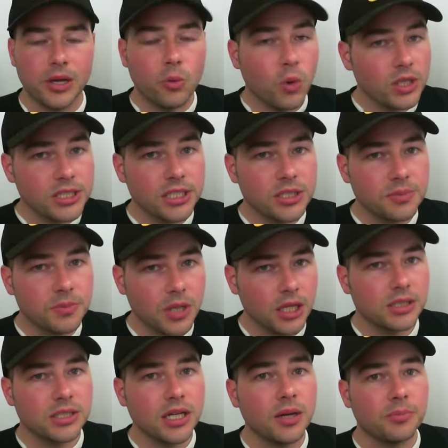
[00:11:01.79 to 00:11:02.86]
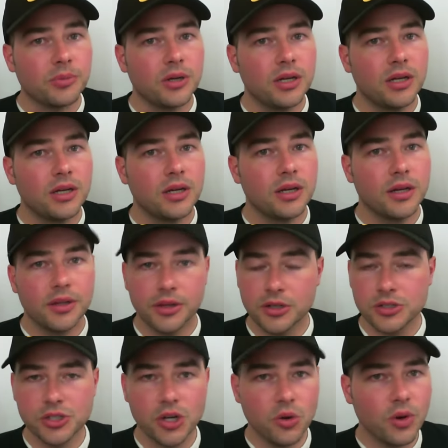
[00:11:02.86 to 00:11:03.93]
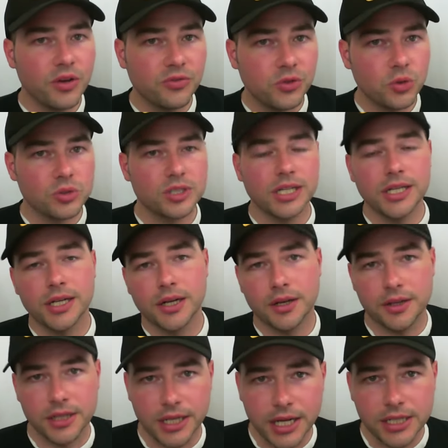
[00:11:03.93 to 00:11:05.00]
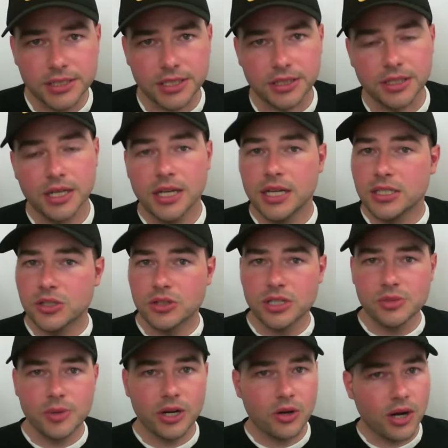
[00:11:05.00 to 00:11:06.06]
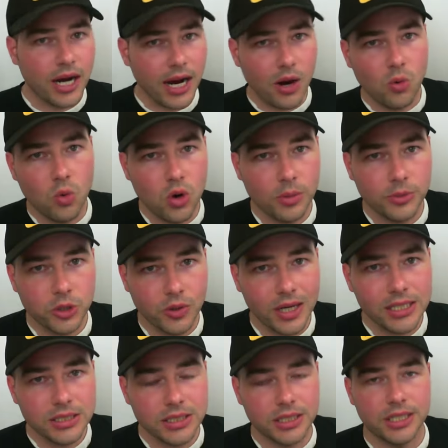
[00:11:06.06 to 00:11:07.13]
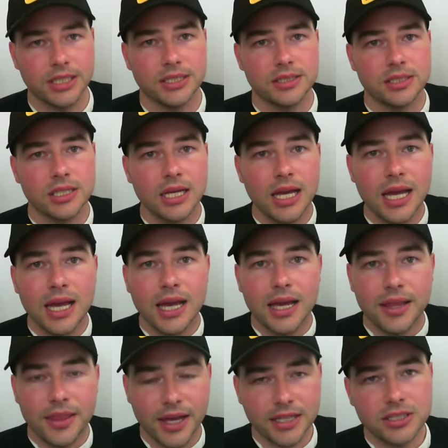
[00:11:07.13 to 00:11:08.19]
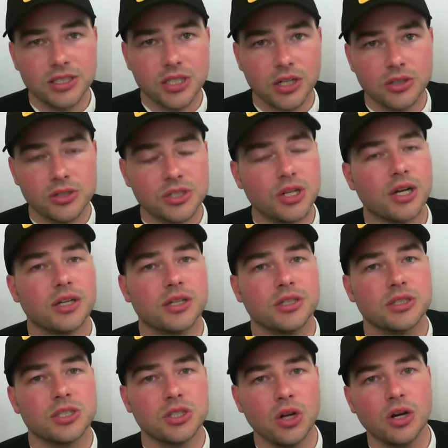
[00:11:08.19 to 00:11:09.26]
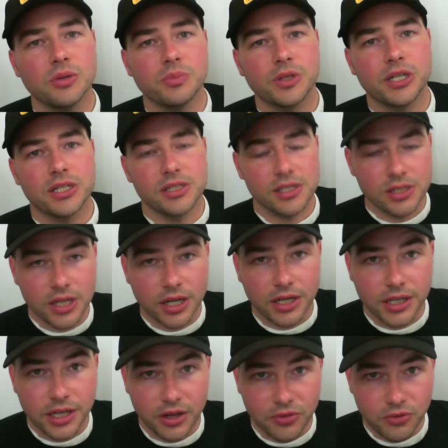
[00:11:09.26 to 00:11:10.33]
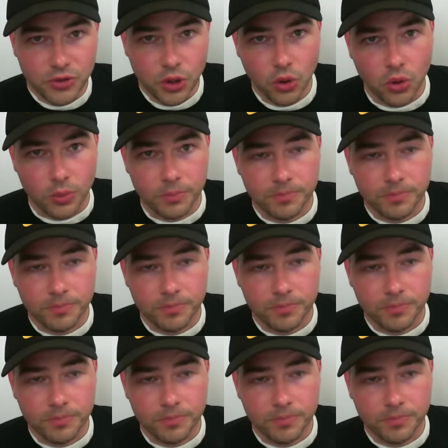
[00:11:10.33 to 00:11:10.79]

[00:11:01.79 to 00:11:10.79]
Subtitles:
Once it's plugged up, there's no way fuel's getting into the engine. So it doesn't matter how warm your engine is, that sucker's not going to start because it's not going to have fuel.